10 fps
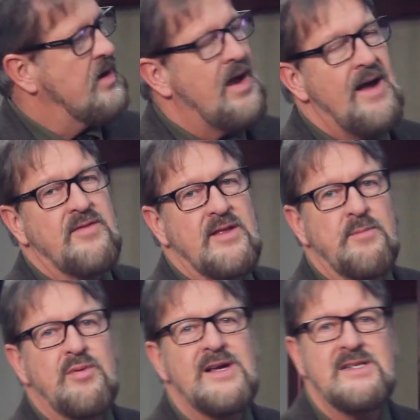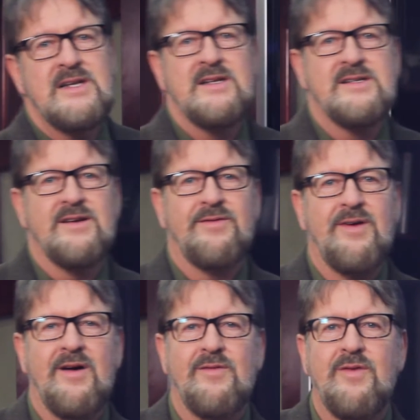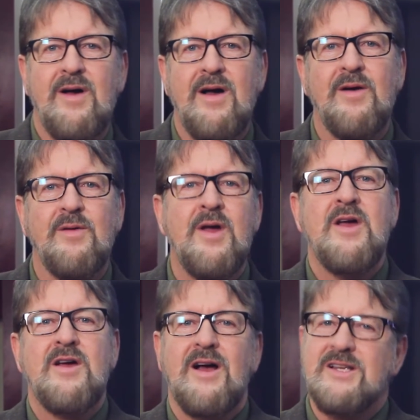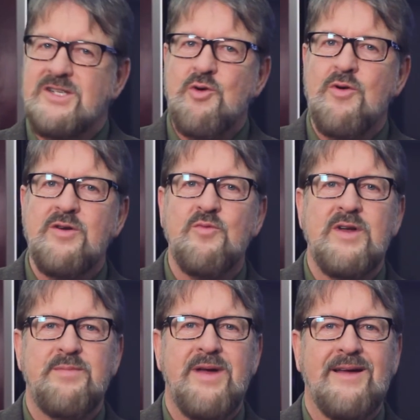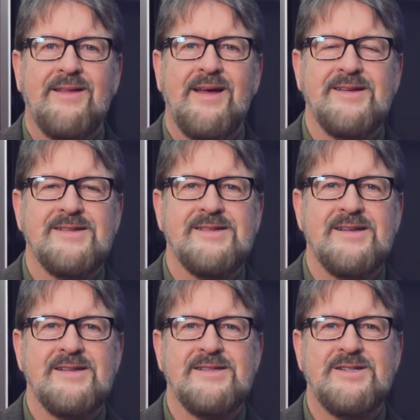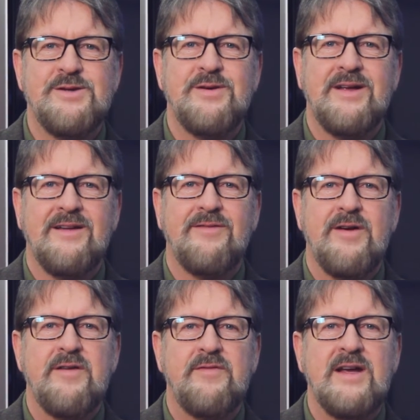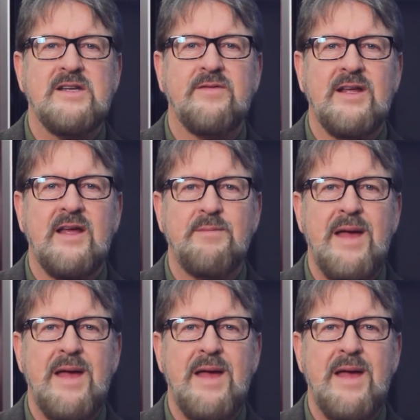you have the precedent of a store in Winnipeg that is doing it very effectively and